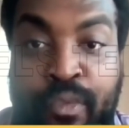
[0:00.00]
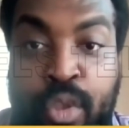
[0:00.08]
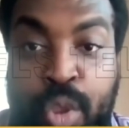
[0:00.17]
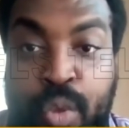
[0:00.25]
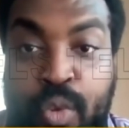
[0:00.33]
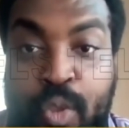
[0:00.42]
going to have
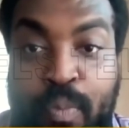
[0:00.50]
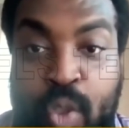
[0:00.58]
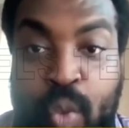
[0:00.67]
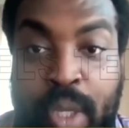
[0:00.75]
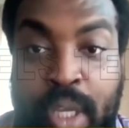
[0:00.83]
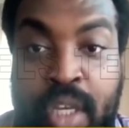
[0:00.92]
to choose
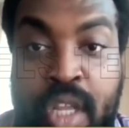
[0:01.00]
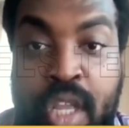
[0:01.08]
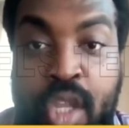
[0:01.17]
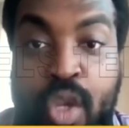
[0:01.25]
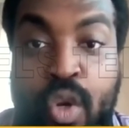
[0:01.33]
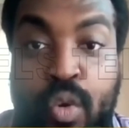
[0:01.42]
between,
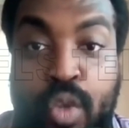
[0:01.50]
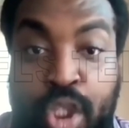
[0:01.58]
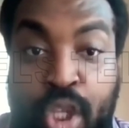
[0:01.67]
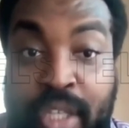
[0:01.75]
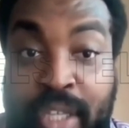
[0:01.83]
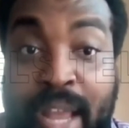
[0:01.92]

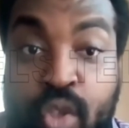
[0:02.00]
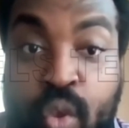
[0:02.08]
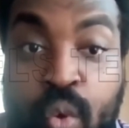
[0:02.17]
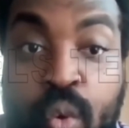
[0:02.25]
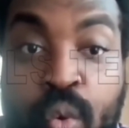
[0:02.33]
shut down